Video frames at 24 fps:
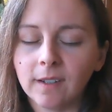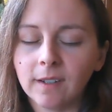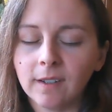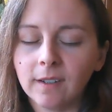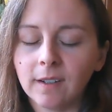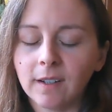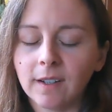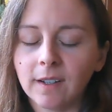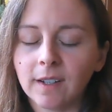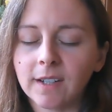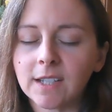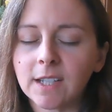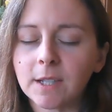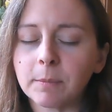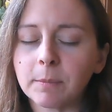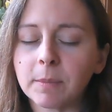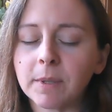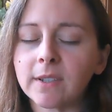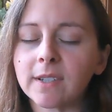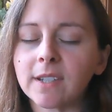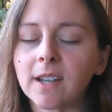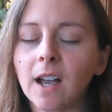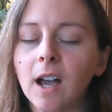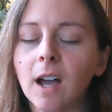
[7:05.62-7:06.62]
And it
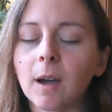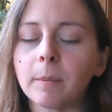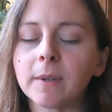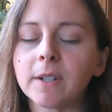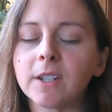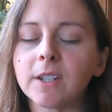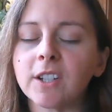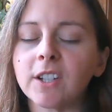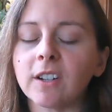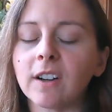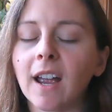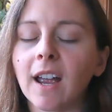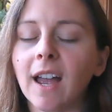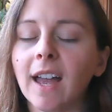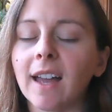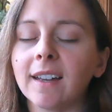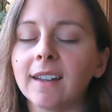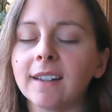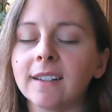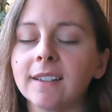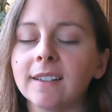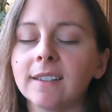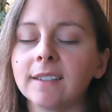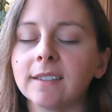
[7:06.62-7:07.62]
spills up into your head.